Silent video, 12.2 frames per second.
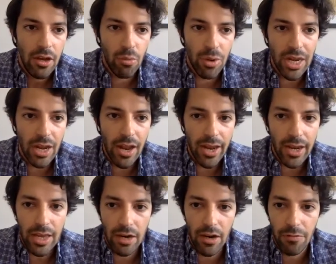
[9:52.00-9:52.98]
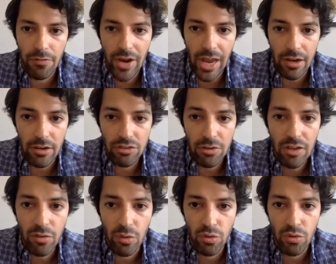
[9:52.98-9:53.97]
really like kind of like try
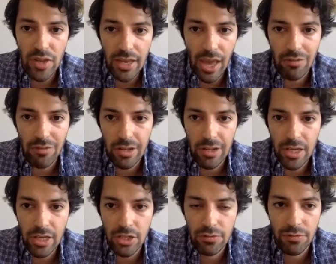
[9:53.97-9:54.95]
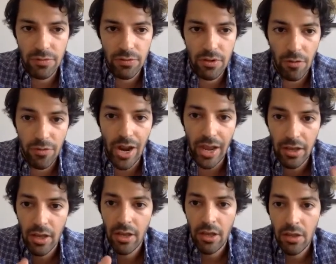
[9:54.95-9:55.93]
to take advantage of like
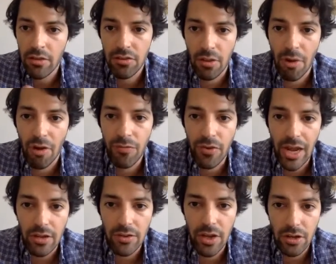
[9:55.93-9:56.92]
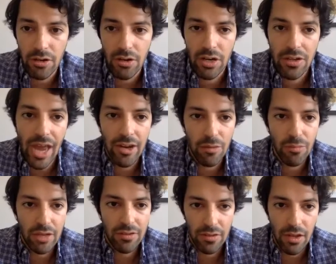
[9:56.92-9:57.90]
some of like the current
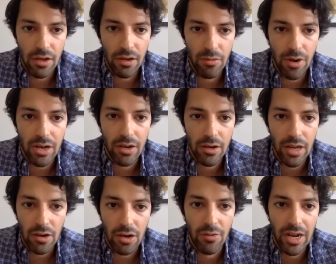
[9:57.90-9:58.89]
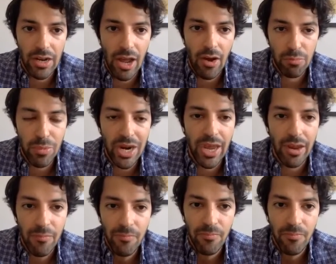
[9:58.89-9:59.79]
dynamics that are right now at play.